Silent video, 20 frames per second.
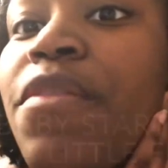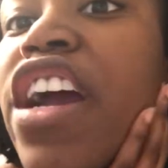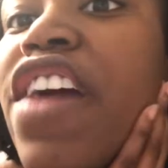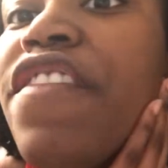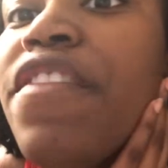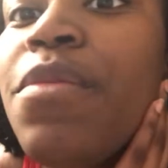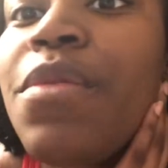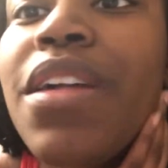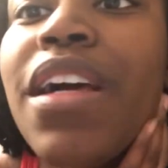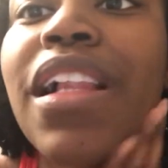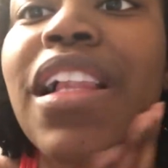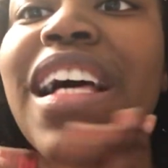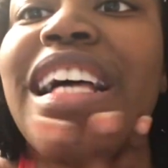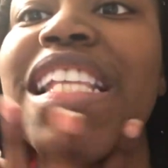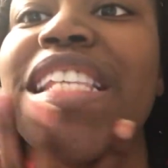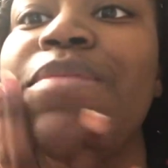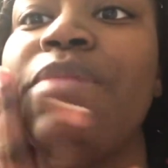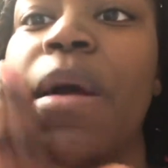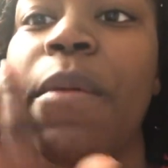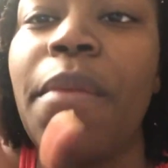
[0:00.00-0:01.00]
I'm going to
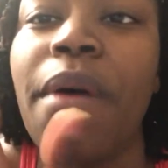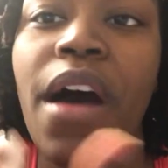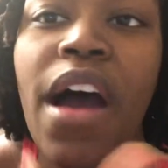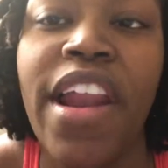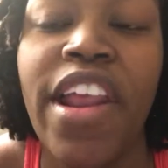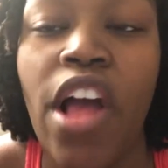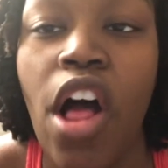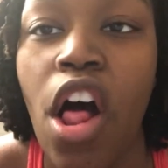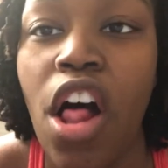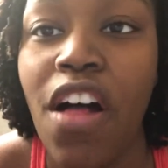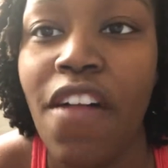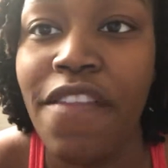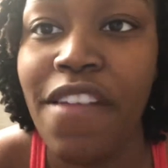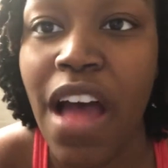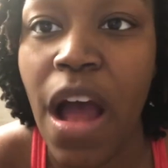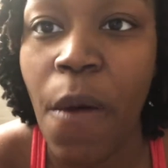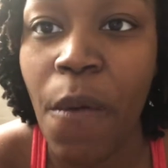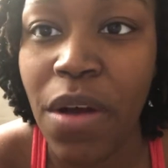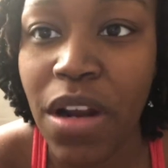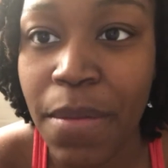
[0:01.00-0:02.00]
cleanse my body, all of
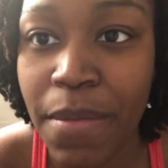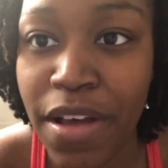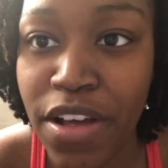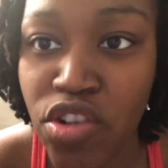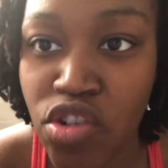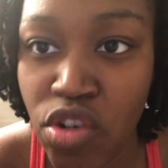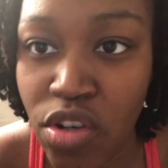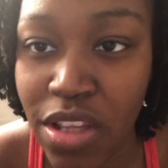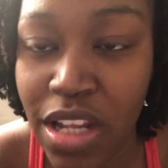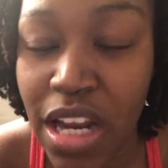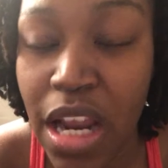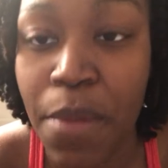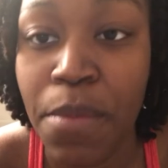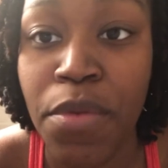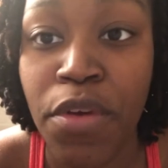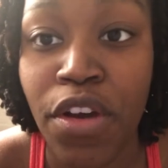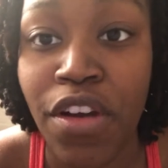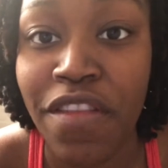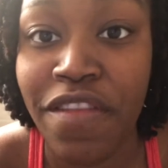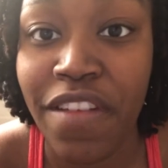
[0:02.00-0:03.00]
that, I want to make sure that I'm
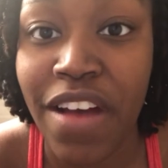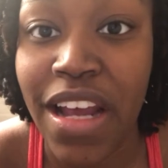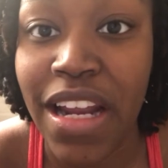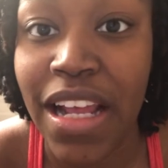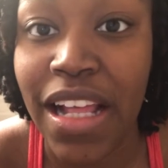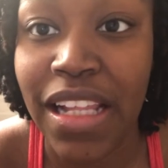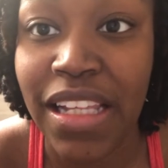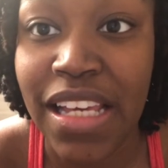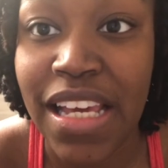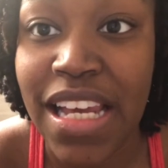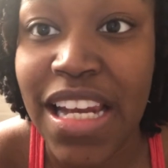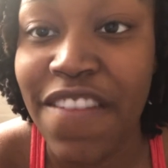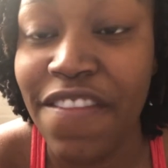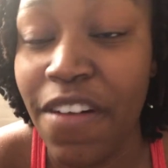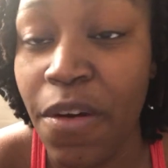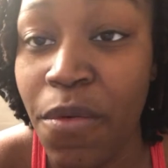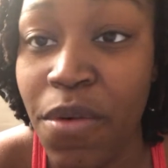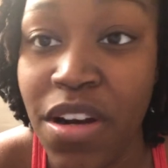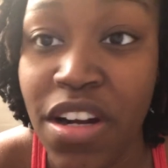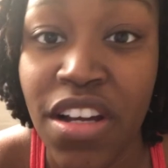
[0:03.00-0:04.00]
purified and cleaned if I
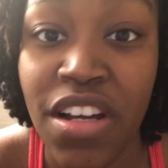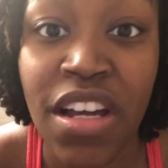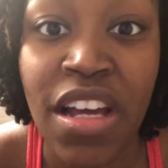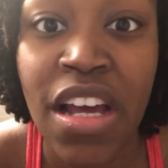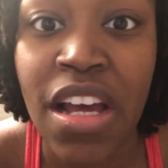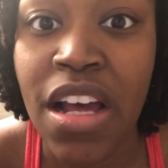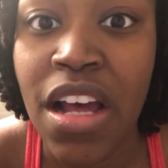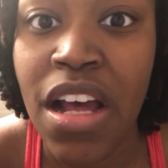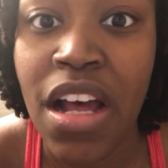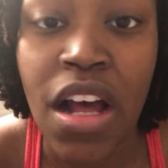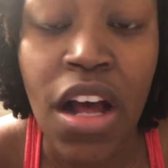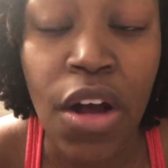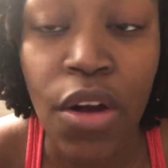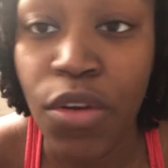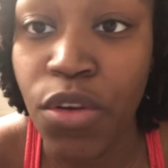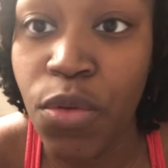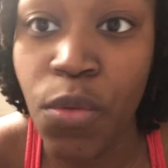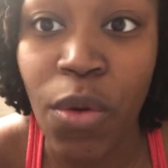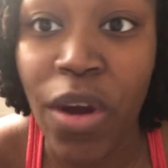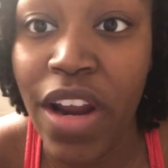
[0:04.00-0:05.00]
want
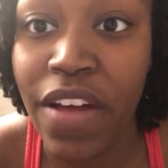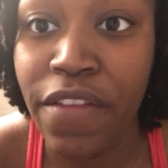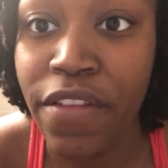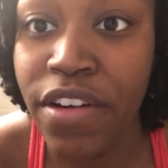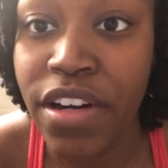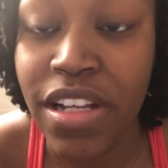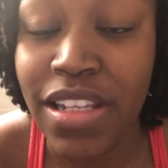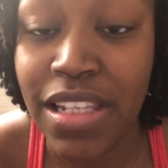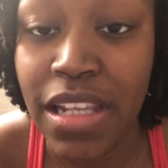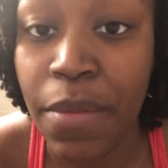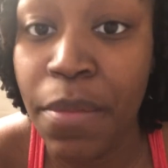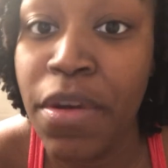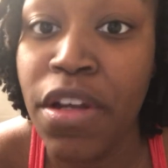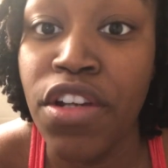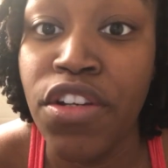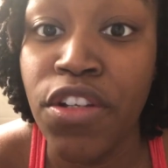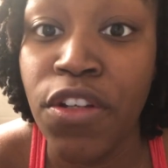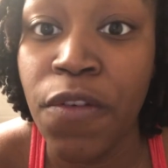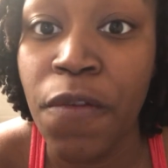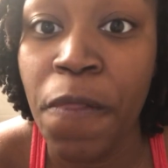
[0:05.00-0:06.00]
to, whatever it is I'm going to
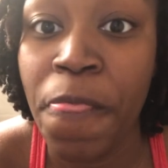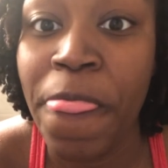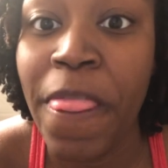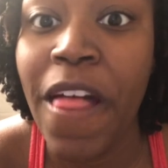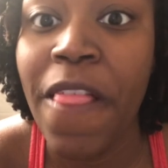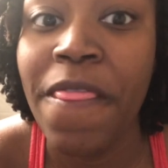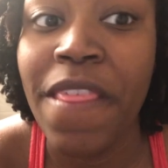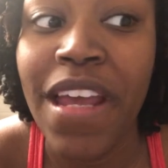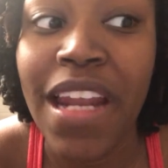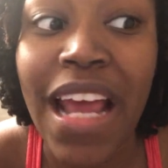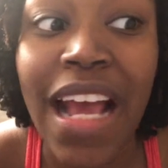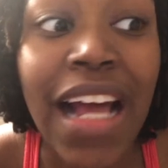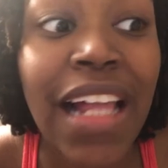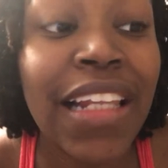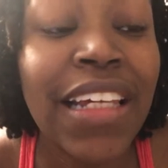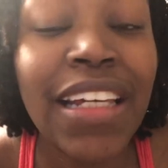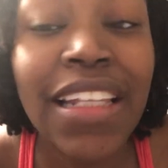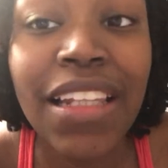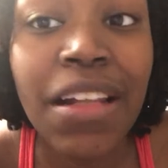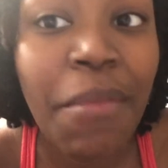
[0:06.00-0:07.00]
do. Then I
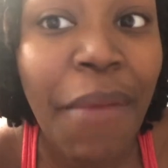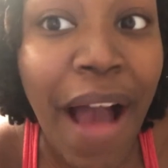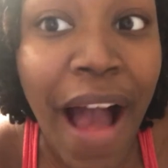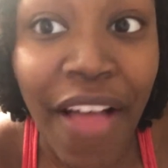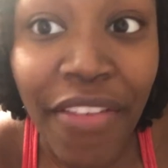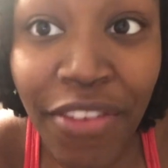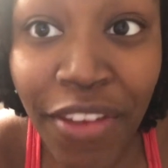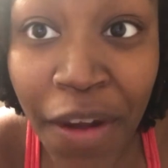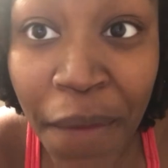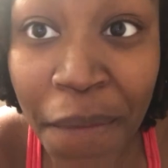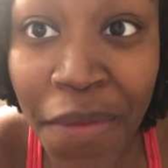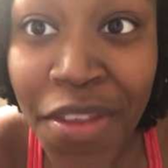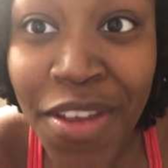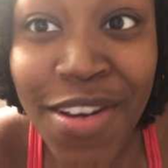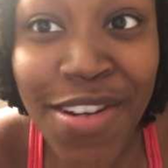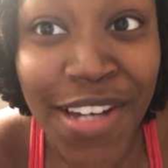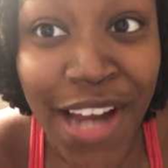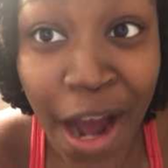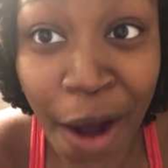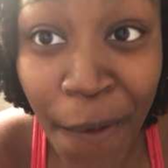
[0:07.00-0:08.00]
clean the bathtub and the
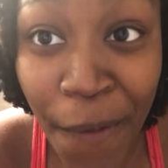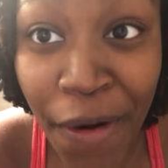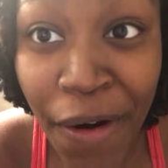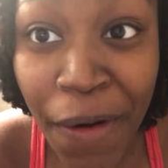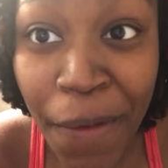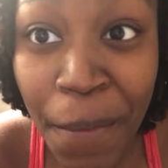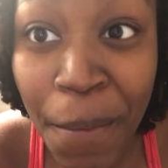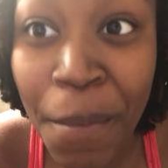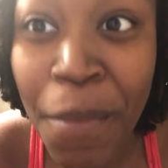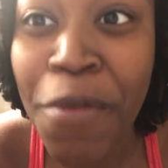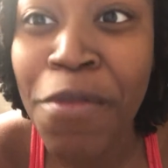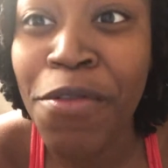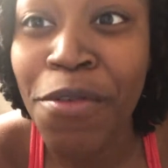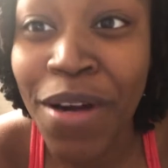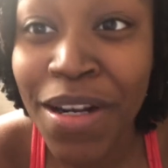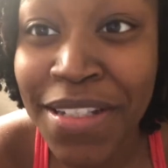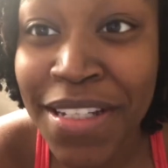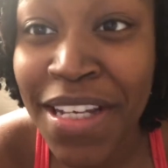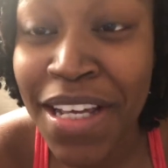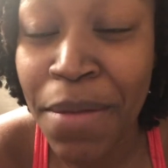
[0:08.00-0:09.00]
shower
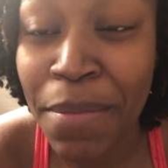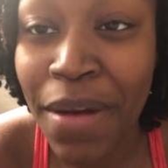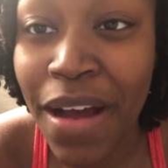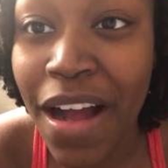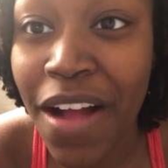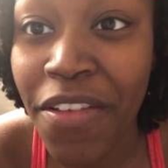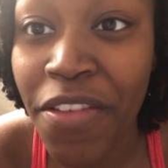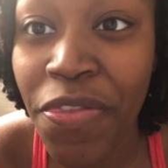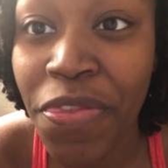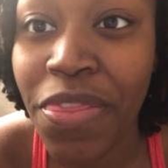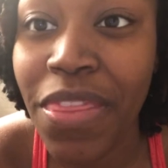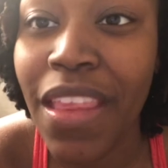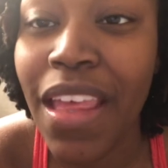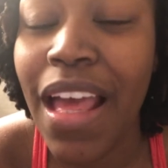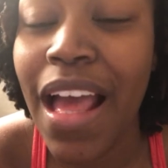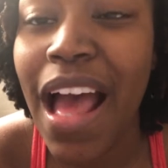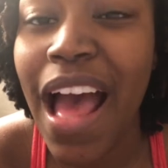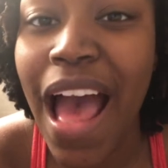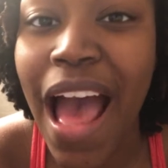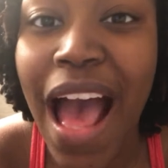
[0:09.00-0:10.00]
before I take a bath.
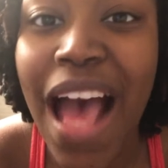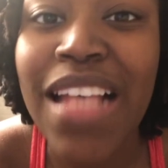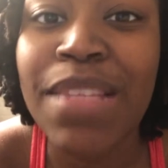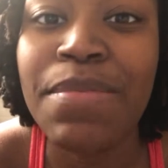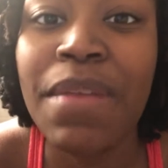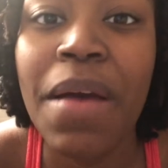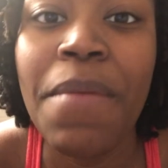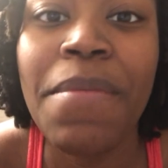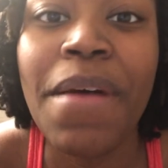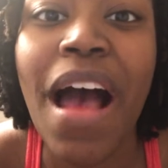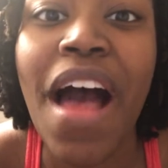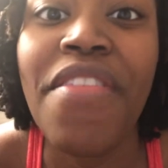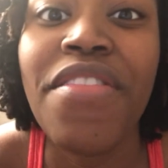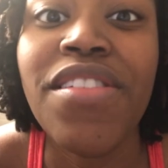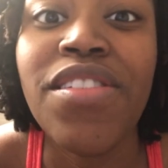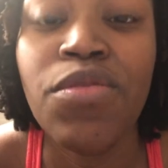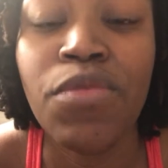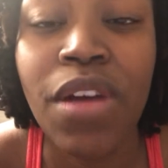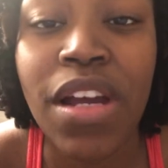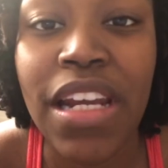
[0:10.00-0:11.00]
As my bath
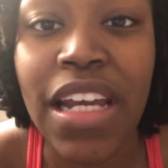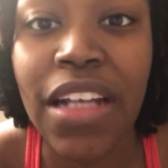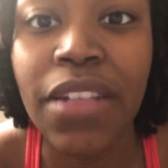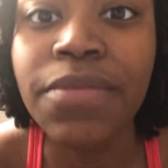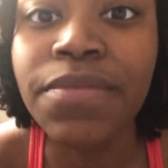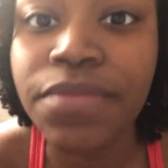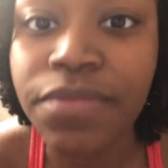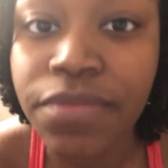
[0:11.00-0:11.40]
is running,